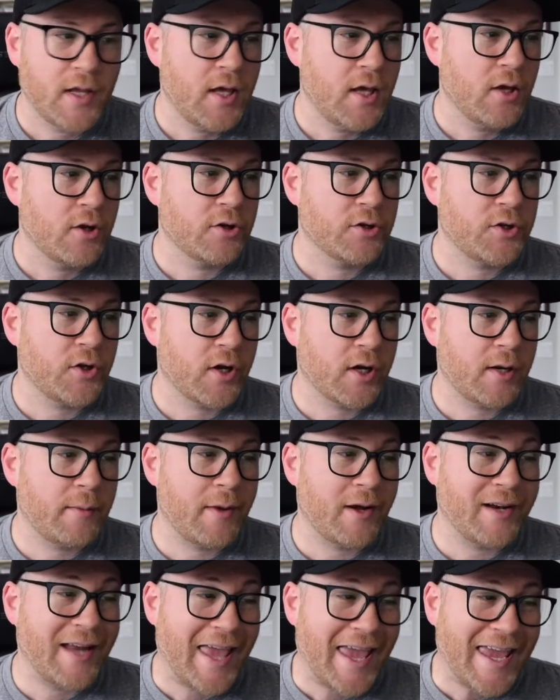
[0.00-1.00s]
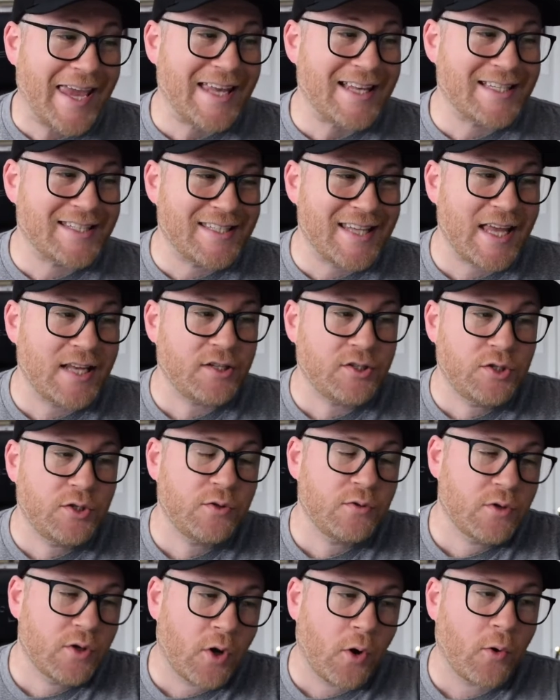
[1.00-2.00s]
You're talking about 8 Zen
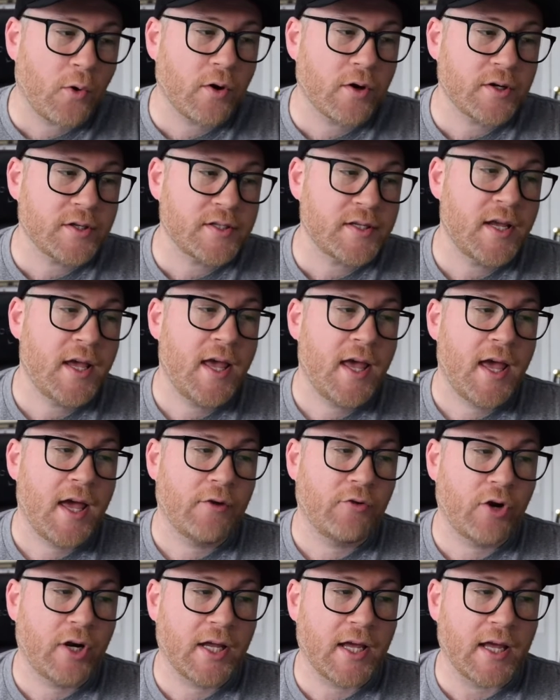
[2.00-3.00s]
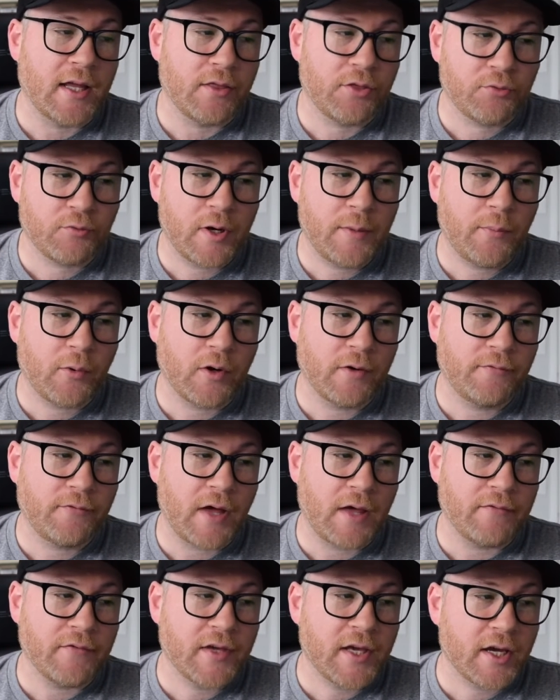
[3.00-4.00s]
2 cores running at
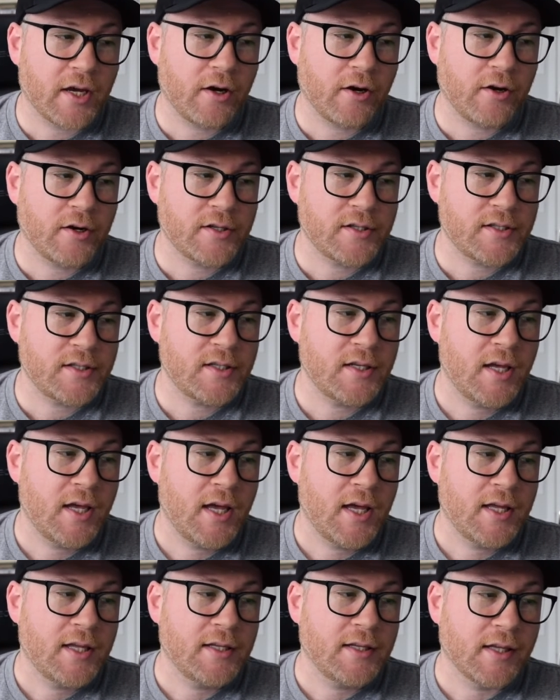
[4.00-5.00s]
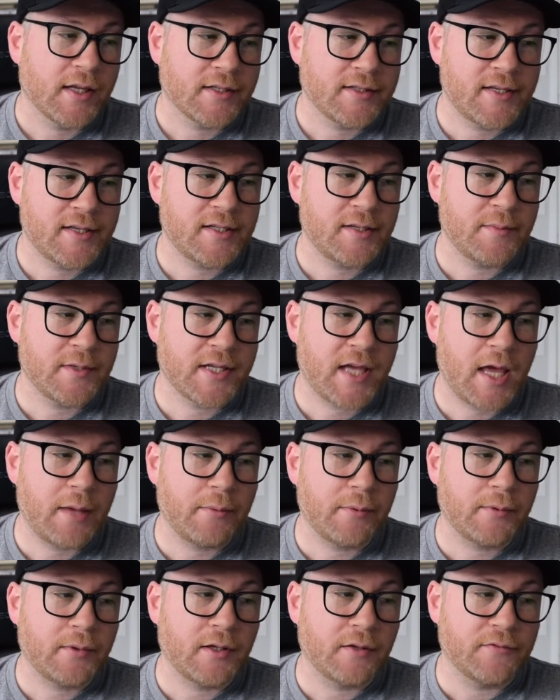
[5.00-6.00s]
3.5 gigahertz. The system is
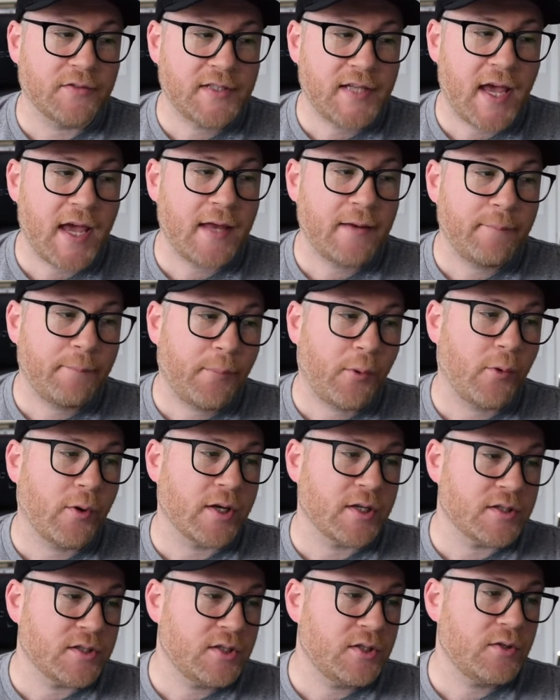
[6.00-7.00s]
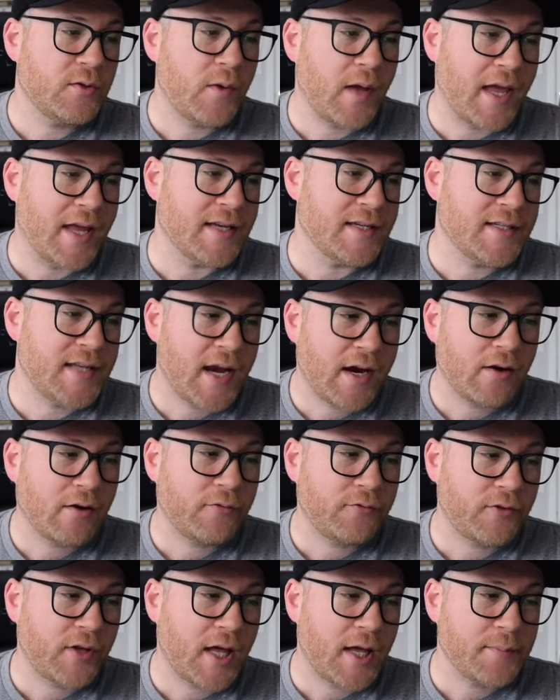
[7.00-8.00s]
capable of 10.28
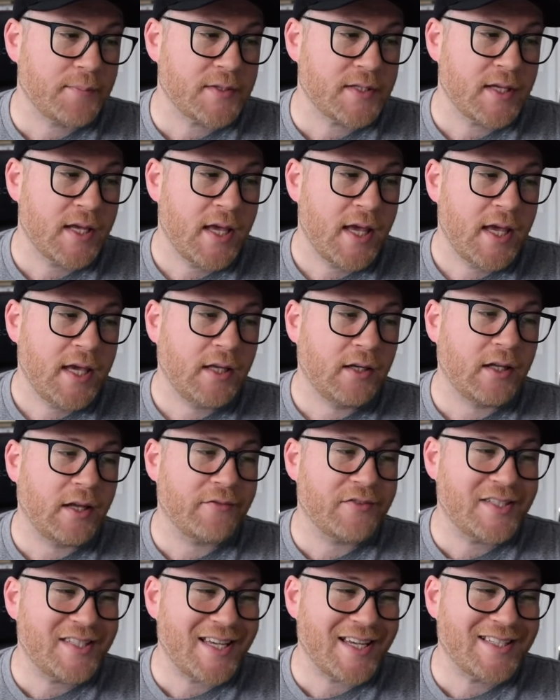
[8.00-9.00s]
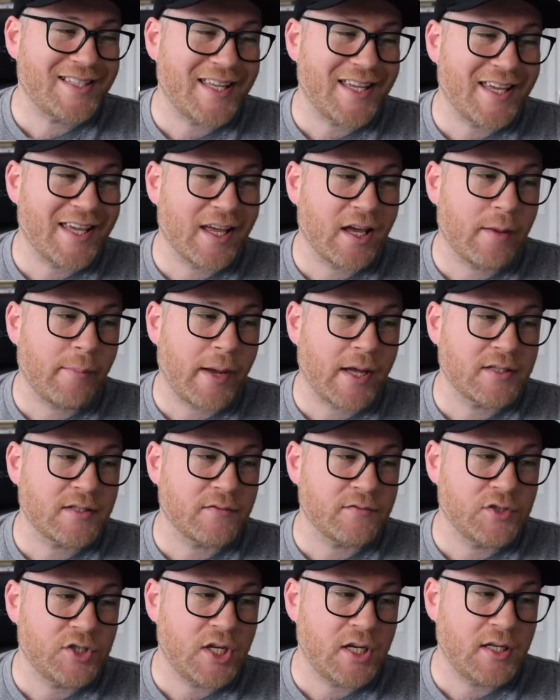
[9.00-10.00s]
teraflops. It'll have 16 gigabytes
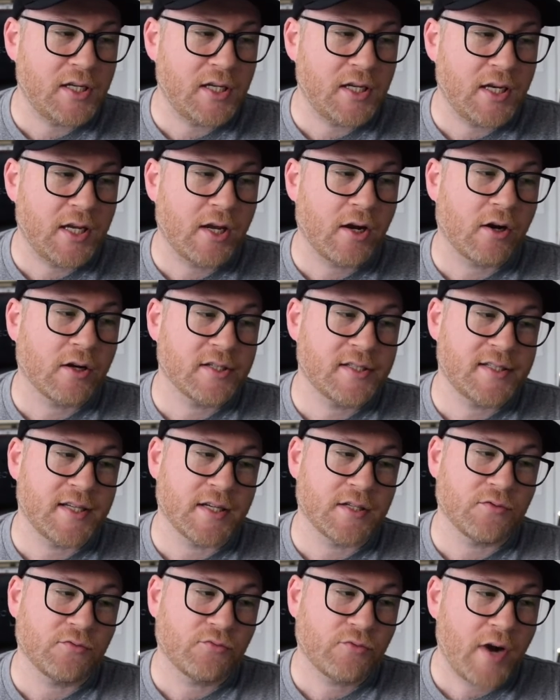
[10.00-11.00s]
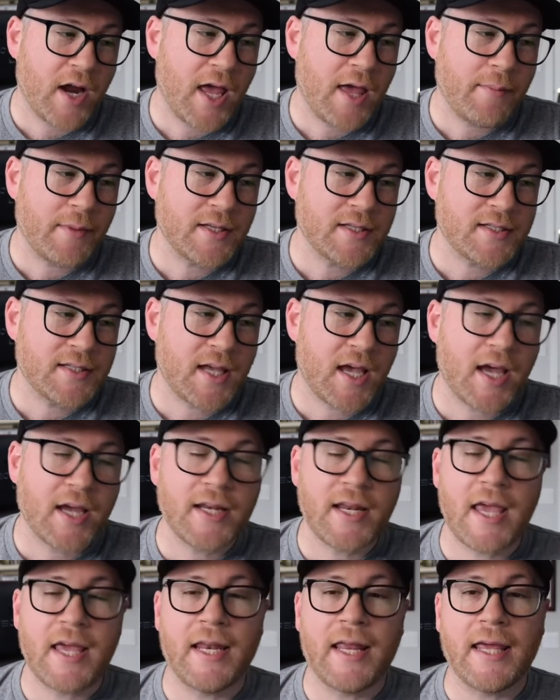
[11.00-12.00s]
of GDDR6 RAM
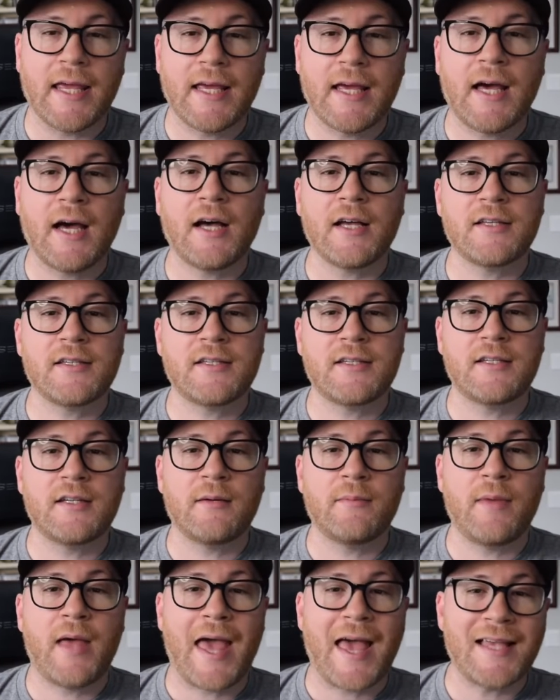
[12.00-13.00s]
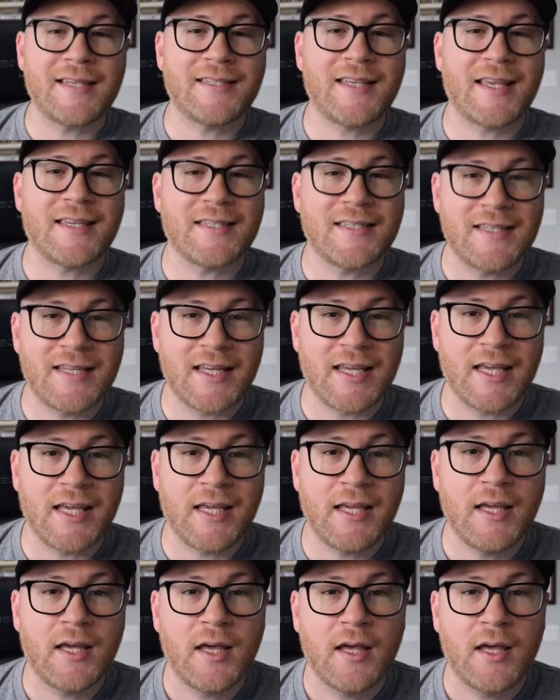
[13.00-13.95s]
inside and a custom SSD